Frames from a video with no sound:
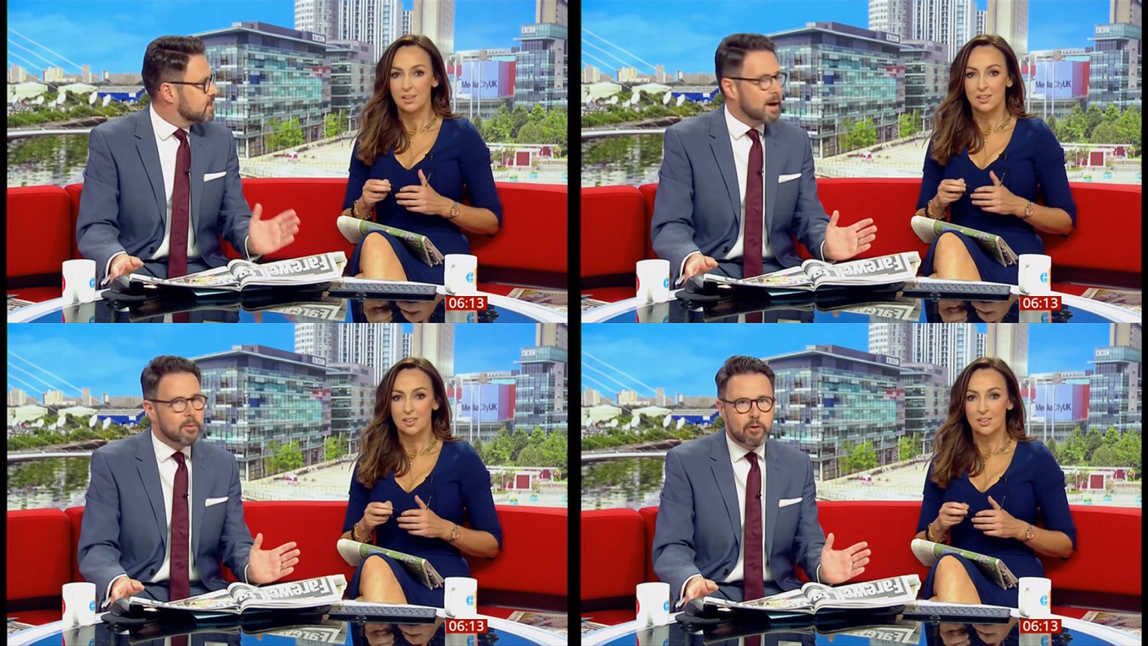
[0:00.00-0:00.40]

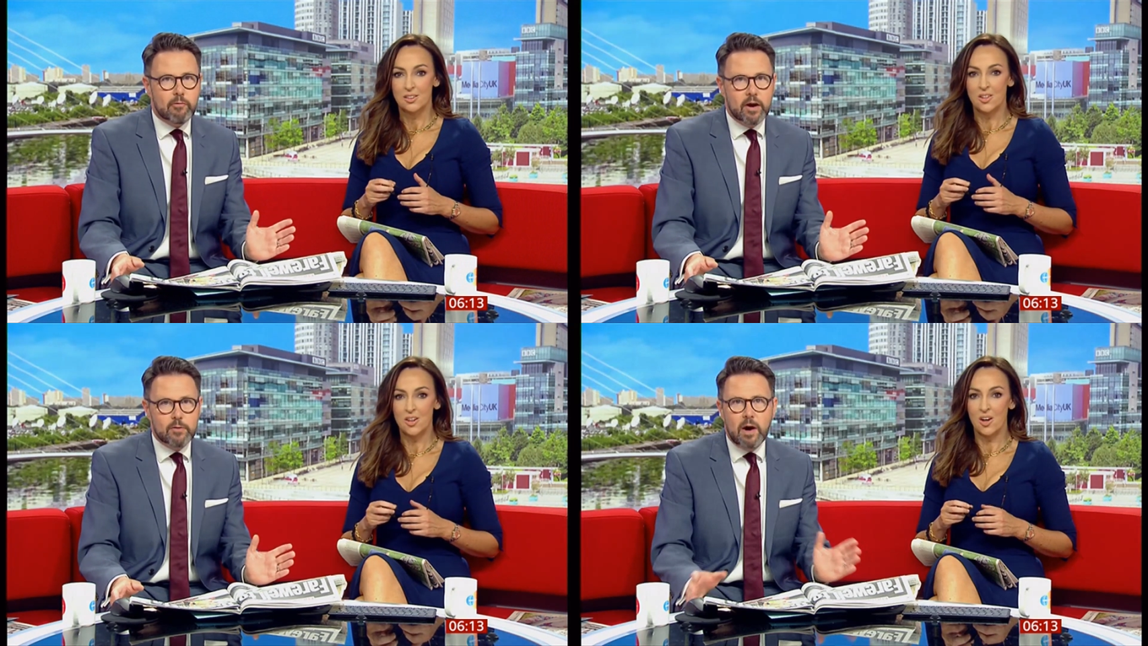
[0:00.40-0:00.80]
Speaker 1: time on the
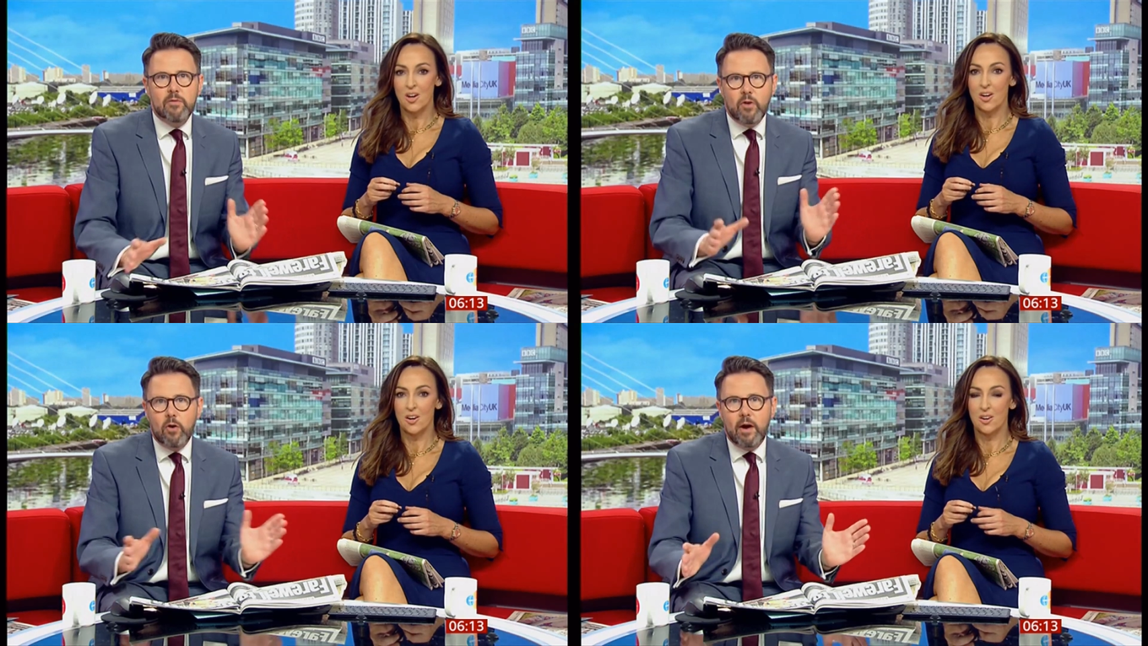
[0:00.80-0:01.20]
road. No. Well,
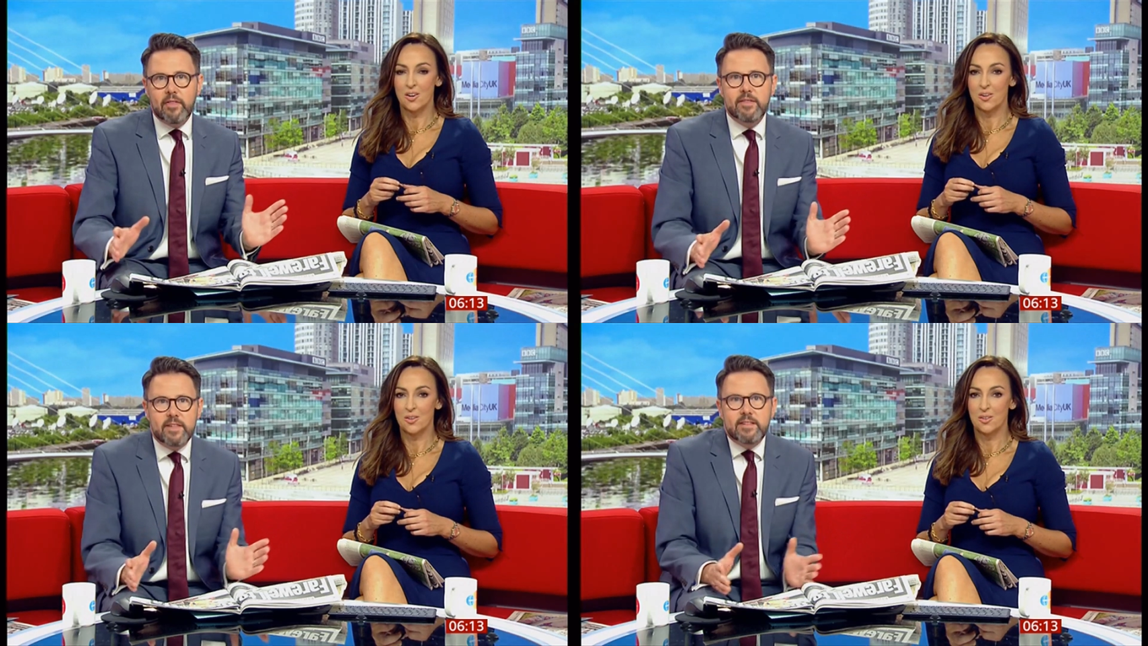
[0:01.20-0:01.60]
not
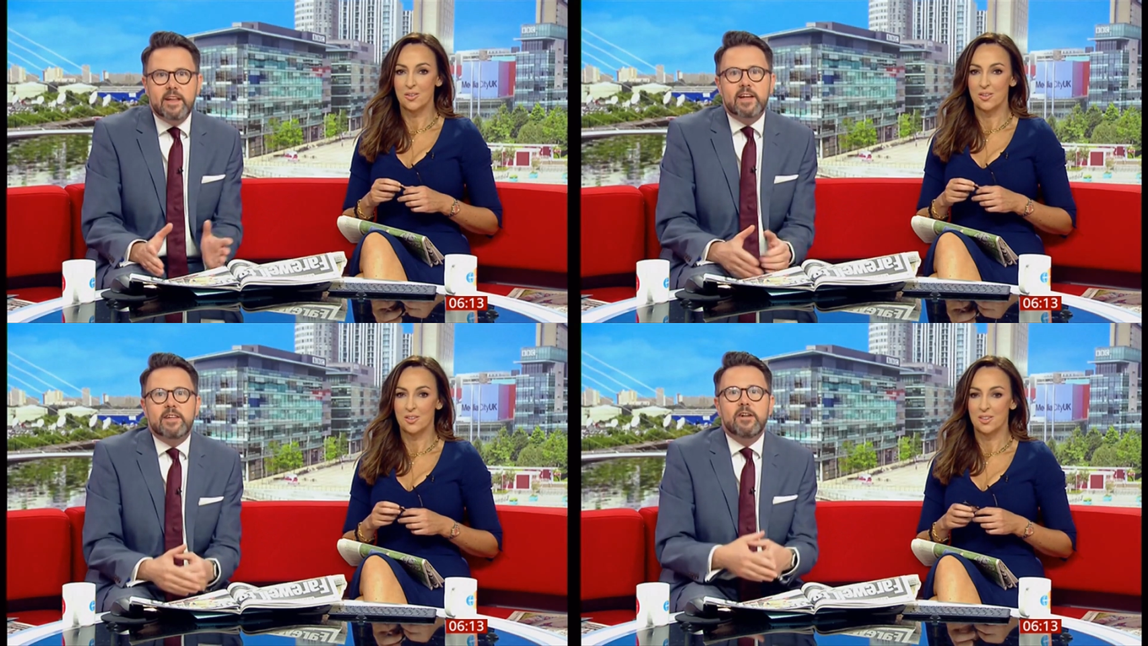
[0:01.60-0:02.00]
quite. They're,
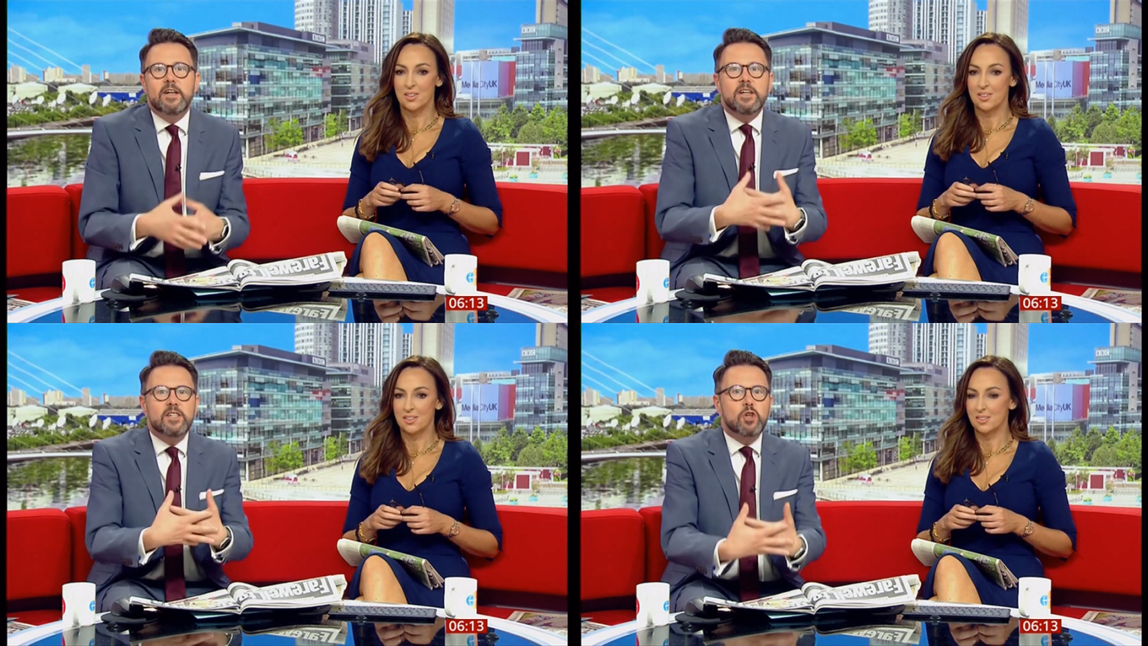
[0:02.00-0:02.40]
they're going to
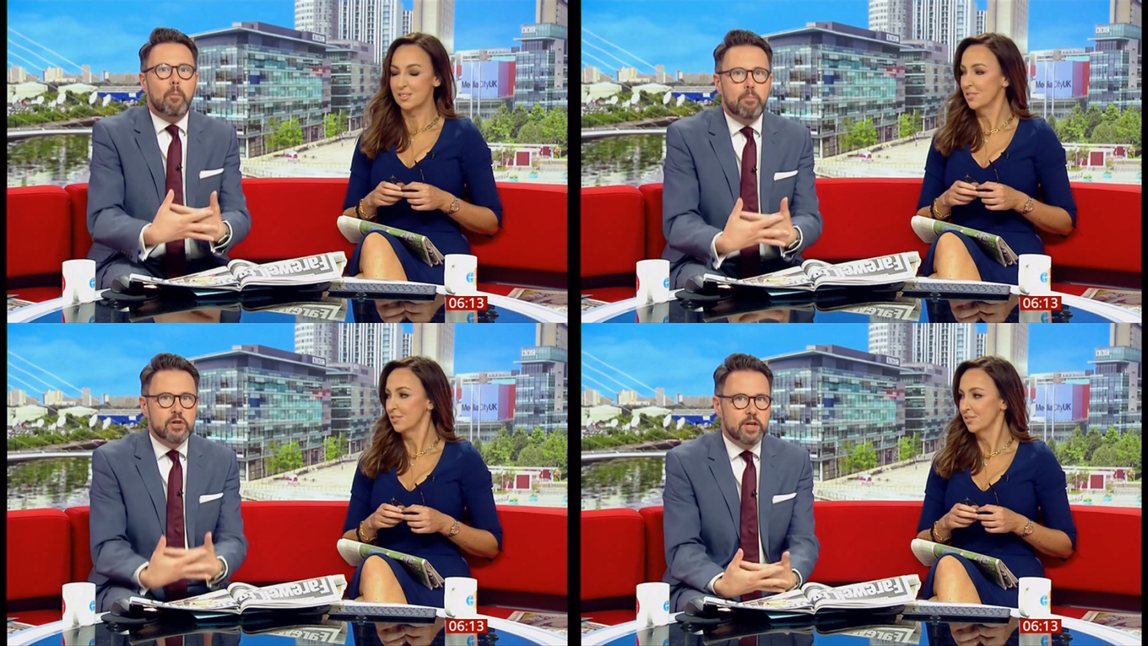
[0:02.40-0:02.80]

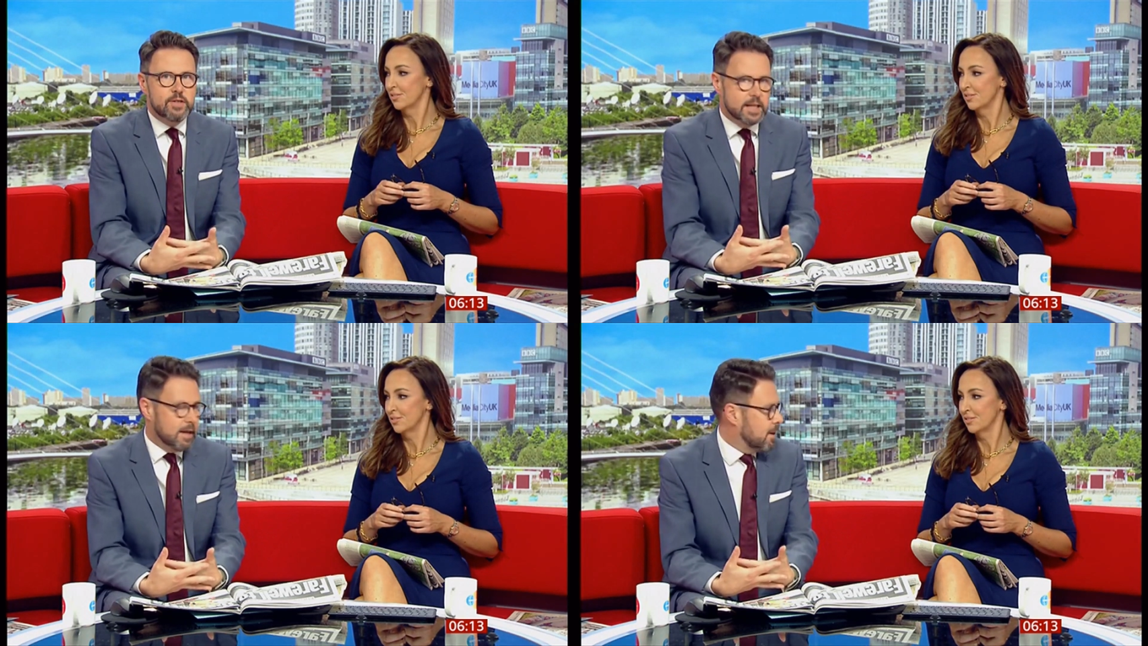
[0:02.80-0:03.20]
stop
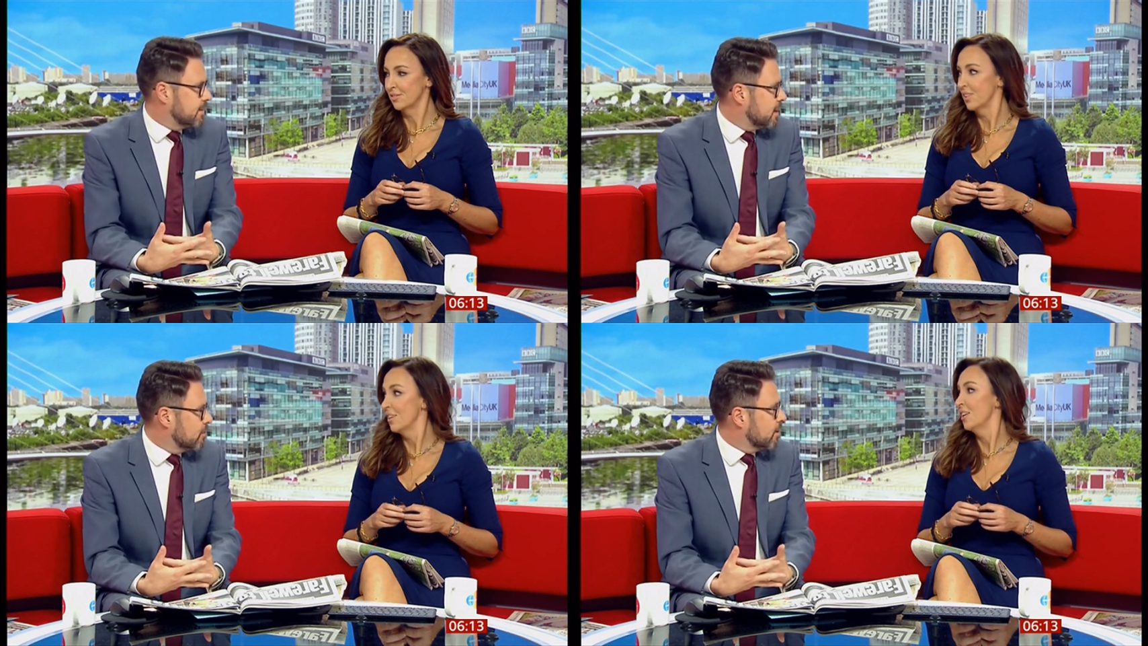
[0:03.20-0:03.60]
producing them, I
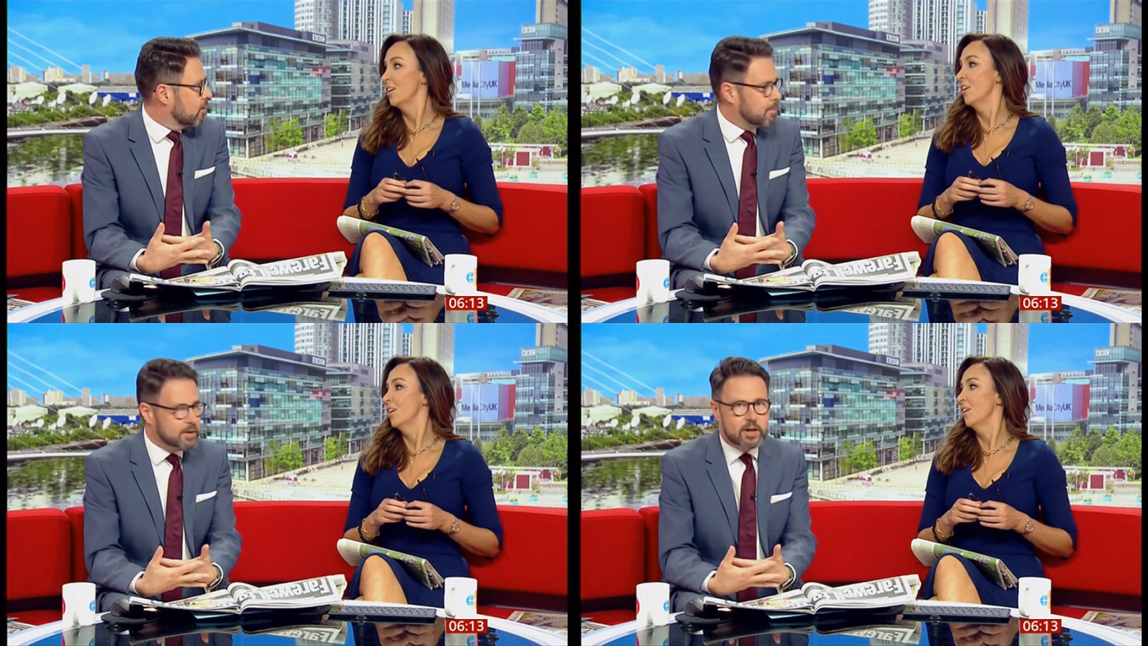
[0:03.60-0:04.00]
think, on the
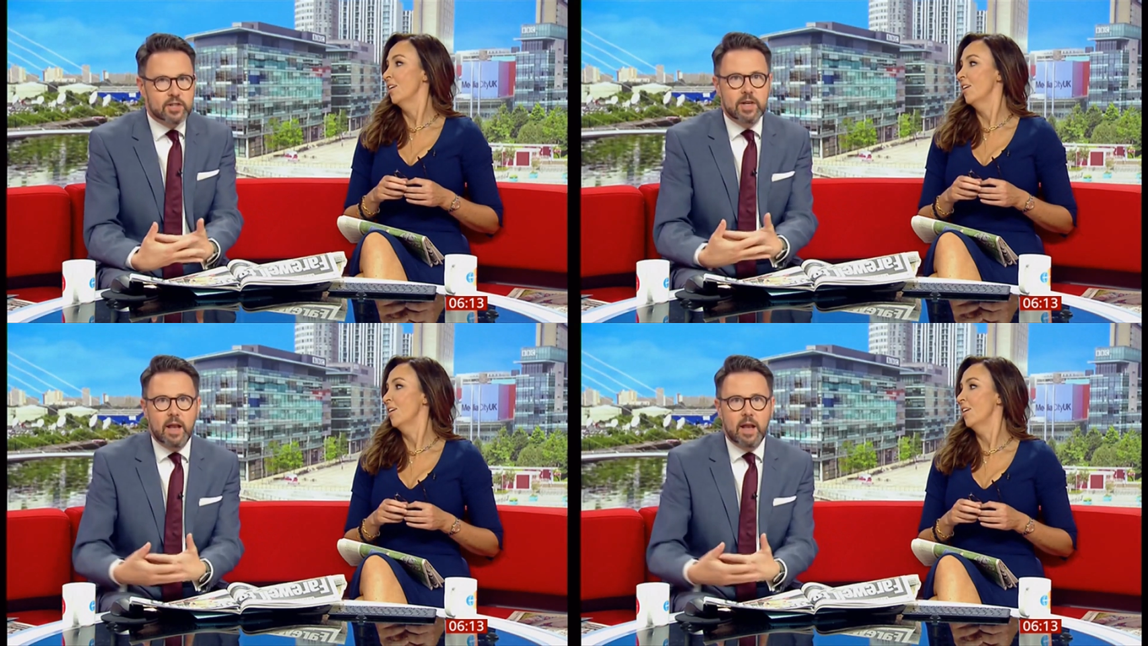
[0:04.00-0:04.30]
on the production oh.